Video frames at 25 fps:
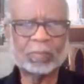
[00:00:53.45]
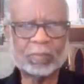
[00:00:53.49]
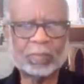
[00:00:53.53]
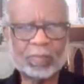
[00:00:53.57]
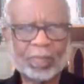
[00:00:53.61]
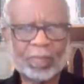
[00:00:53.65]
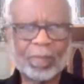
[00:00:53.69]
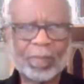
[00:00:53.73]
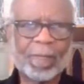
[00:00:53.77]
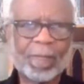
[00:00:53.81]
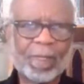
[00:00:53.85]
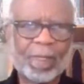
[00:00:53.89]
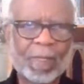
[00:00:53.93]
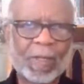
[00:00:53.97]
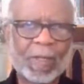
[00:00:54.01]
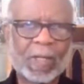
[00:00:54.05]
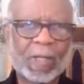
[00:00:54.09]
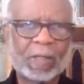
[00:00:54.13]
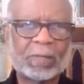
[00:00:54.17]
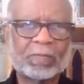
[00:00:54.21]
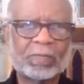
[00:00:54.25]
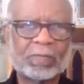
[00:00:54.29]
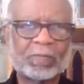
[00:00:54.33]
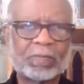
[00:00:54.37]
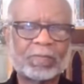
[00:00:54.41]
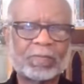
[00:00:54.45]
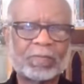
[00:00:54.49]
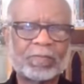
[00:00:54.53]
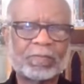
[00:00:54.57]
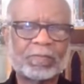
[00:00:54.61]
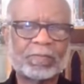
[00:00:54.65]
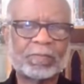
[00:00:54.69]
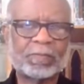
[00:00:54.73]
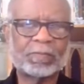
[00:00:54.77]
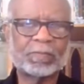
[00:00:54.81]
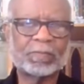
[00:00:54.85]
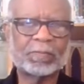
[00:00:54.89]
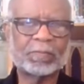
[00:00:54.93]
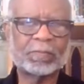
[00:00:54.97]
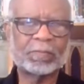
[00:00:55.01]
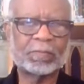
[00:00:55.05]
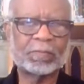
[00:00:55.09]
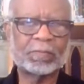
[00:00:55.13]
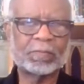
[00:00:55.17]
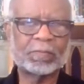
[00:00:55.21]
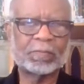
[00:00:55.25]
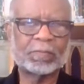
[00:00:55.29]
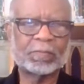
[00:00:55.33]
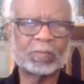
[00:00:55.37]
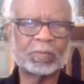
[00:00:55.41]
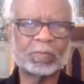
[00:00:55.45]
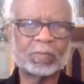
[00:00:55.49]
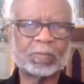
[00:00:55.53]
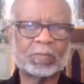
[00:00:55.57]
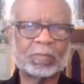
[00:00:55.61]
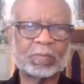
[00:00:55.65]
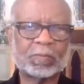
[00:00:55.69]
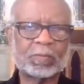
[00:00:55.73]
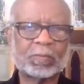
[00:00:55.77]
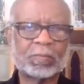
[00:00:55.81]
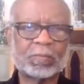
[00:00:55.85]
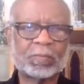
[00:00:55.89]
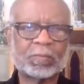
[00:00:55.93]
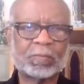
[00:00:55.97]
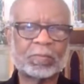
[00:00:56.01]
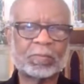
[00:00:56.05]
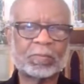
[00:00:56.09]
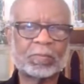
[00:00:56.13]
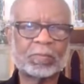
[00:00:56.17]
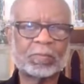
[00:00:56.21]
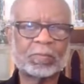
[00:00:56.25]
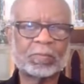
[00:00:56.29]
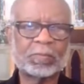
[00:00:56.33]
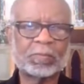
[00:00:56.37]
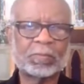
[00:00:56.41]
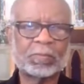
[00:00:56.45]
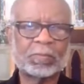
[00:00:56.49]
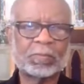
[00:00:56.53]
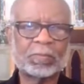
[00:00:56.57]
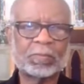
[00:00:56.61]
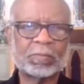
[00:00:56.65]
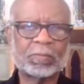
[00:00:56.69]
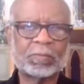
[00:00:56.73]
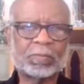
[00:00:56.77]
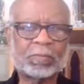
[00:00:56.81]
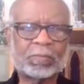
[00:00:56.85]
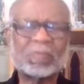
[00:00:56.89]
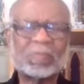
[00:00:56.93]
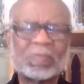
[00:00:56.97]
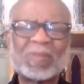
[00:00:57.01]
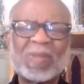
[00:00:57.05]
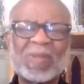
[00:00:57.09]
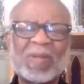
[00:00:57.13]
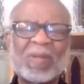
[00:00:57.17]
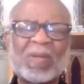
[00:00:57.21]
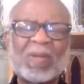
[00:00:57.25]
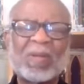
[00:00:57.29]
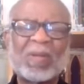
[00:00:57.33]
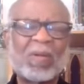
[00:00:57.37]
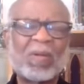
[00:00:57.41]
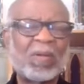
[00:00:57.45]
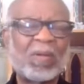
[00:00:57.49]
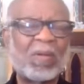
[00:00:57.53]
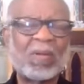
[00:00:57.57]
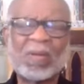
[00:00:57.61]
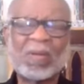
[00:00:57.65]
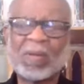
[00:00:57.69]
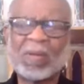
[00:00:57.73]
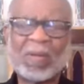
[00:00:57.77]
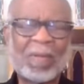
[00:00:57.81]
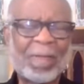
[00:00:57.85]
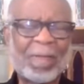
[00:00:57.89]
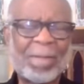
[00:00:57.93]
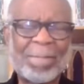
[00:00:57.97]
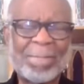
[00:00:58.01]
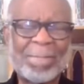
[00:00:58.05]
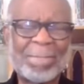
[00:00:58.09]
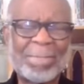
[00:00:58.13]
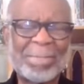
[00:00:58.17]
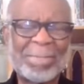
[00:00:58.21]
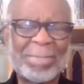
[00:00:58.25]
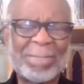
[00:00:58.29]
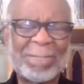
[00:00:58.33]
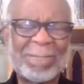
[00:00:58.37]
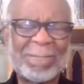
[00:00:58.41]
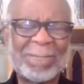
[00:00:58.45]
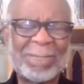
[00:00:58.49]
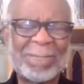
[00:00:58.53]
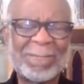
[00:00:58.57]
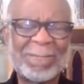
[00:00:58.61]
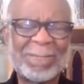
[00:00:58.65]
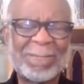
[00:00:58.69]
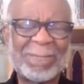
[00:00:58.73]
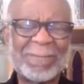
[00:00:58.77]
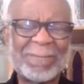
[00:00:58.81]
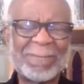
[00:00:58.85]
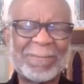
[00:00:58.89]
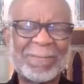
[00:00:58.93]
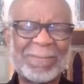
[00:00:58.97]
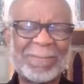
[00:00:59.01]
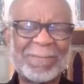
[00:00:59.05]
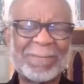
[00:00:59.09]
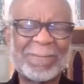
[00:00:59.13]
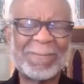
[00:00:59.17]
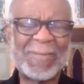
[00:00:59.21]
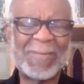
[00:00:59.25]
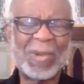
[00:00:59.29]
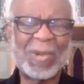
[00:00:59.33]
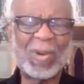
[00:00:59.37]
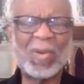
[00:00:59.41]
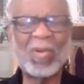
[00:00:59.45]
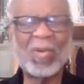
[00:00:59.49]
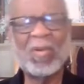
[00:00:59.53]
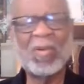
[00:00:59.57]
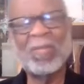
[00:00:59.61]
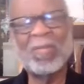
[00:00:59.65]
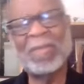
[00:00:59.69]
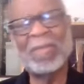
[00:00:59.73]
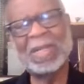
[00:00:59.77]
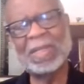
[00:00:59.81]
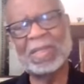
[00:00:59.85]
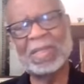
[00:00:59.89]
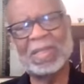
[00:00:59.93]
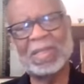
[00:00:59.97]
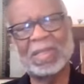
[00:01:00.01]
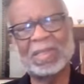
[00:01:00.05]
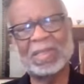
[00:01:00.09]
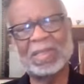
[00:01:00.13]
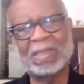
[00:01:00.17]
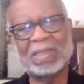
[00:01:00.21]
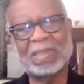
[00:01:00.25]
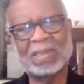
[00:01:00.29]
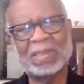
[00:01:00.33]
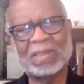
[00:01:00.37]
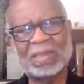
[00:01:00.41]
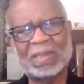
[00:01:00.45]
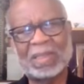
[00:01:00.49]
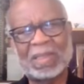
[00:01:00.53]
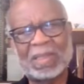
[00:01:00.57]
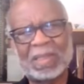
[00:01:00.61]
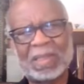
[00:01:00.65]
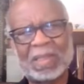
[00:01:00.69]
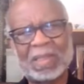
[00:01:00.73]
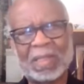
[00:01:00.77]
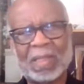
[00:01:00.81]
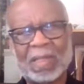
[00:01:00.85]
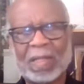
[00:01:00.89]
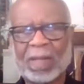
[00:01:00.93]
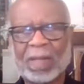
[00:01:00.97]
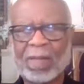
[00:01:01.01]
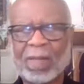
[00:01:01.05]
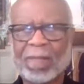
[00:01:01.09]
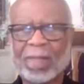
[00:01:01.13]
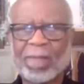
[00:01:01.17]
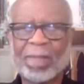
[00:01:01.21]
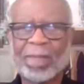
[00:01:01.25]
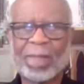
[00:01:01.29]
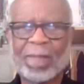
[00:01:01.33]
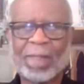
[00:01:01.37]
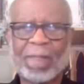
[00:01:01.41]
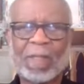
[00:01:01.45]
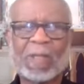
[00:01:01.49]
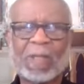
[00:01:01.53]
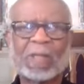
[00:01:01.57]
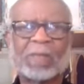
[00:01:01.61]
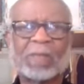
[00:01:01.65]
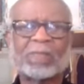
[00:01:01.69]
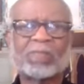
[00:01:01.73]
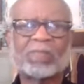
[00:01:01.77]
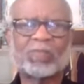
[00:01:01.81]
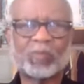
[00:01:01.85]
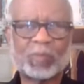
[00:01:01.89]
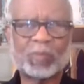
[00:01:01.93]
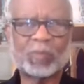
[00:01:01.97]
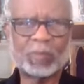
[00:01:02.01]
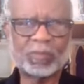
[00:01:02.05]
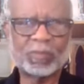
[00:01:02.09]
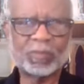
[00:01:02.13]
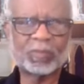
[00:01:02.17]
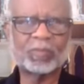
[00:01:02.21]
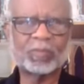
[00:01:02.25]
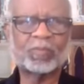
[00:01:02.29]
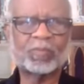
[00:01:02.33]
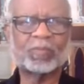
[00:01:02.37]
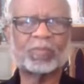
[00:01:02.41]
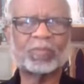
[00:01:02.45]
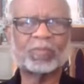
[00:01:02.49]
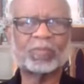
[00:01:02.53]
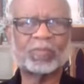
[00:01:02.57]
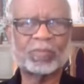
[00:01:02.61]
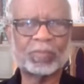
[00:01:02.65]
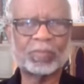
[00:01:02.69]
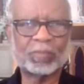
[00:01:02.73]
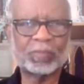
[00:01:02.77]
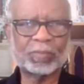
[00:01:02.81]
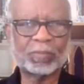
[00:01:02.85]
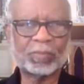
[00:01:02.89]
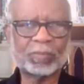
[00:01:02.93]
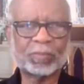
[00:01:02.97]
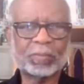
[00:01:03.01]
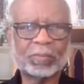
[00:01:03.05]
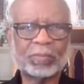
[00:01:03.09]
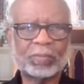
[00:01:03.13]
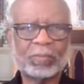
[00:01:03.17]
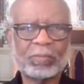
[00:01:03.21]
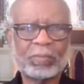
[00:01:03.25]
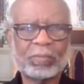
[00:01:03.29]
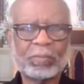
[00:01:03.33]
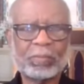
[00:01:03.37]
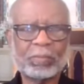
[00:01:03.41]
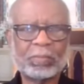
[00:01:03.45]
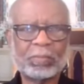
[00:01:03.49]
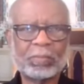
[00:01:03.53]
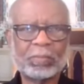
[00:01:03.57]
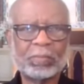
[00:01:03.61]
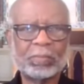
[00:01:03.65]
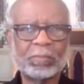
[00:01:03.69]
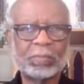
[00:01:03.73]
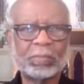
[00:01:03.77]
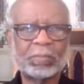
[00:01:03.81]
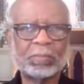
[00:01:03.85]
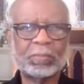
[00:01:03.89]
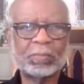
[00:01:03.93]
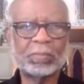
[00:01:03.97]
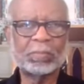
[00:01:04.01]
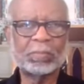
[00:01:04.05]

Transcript: um, she uh, fell again and she broke her kneecap and a rib. Mm-hmm. So she's healing slowly. Yeah. And she's, um, you know, I told her